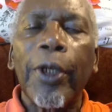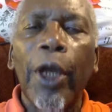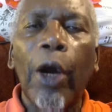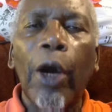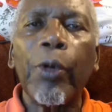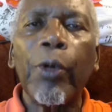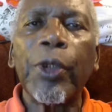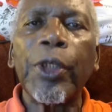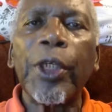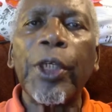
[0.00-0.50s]

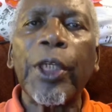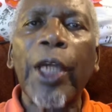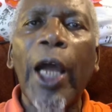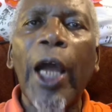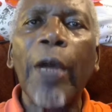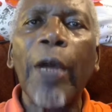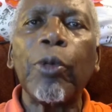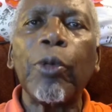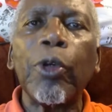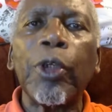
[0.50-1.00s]
Now is
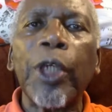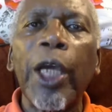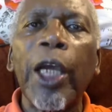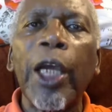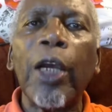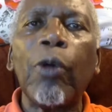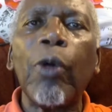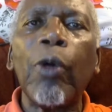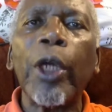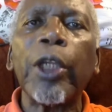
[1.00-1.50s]
the time
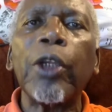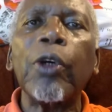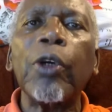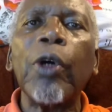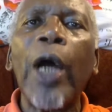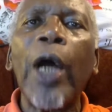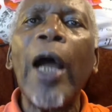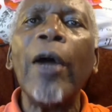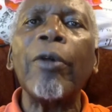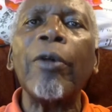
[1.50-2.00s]
to take
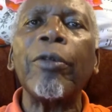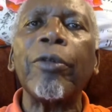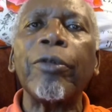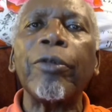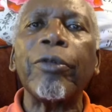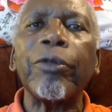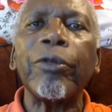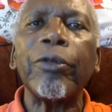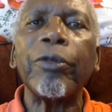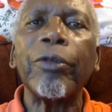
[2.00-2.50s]
what you
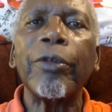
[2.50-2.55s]
have.